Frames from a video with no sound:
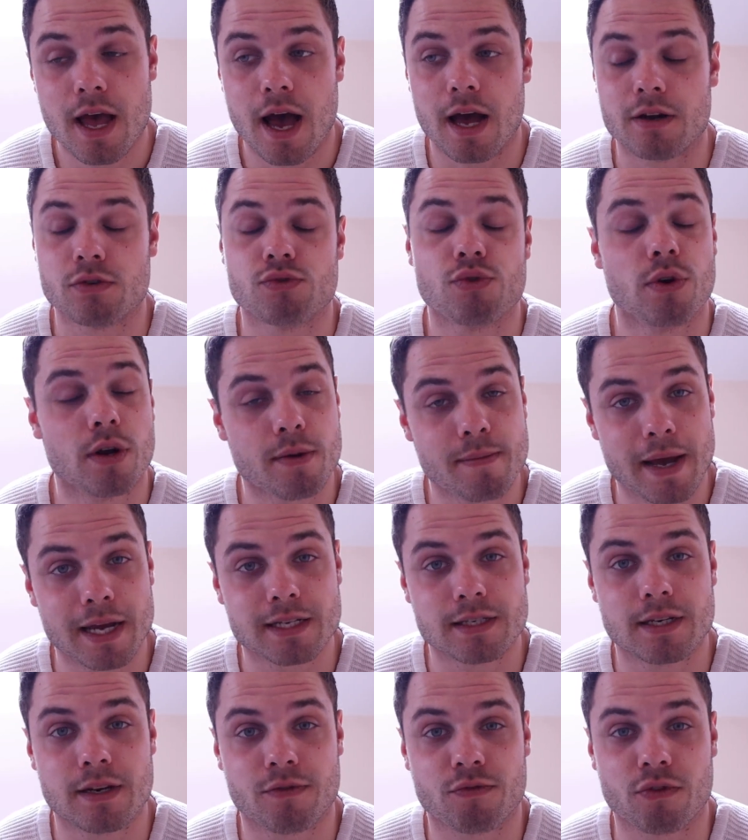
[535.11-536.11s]
and truly
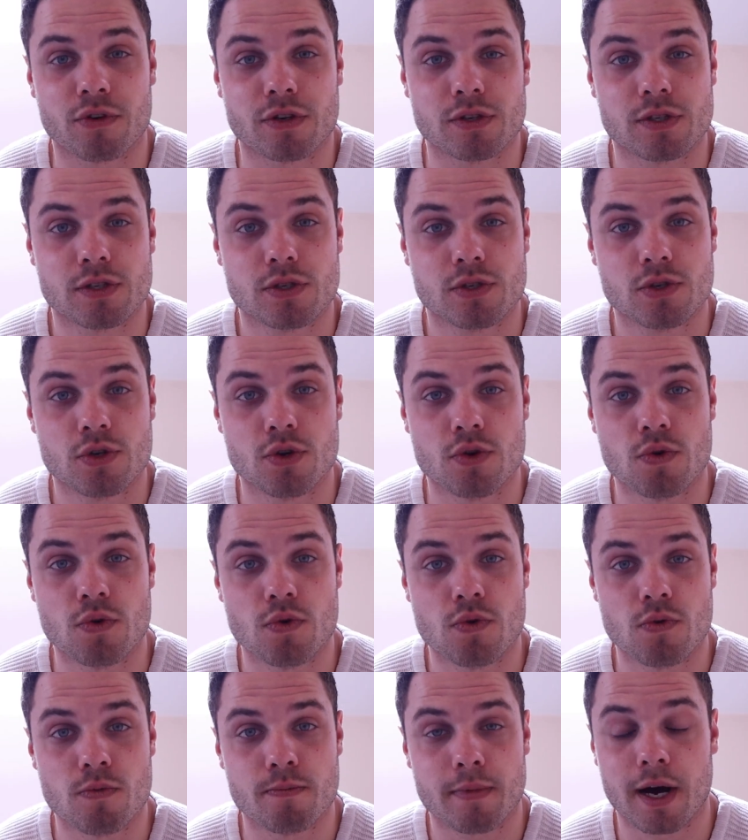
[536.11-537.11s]
makes a difference to
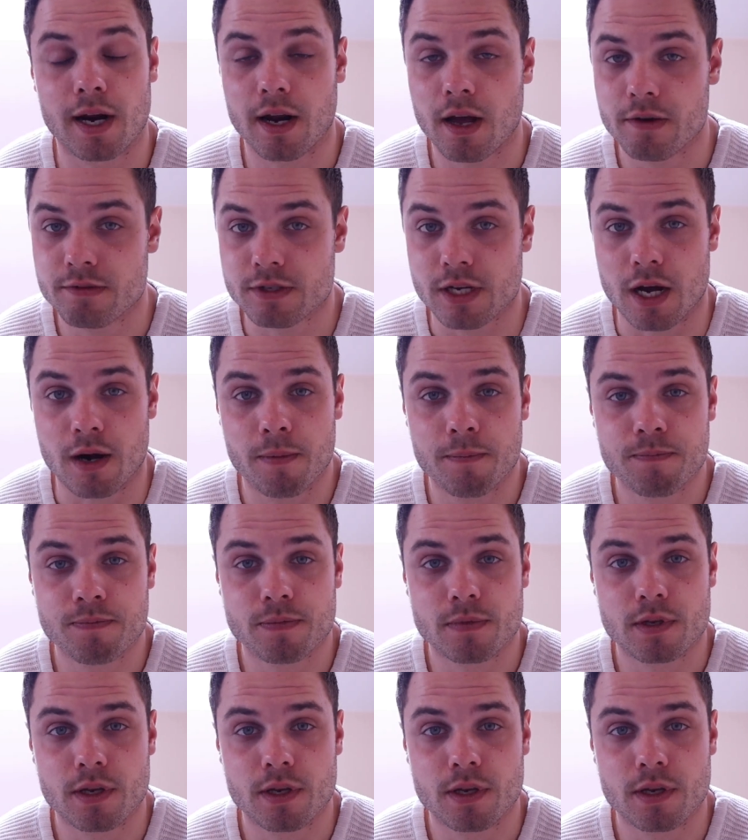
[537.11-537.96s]
my lifestyle.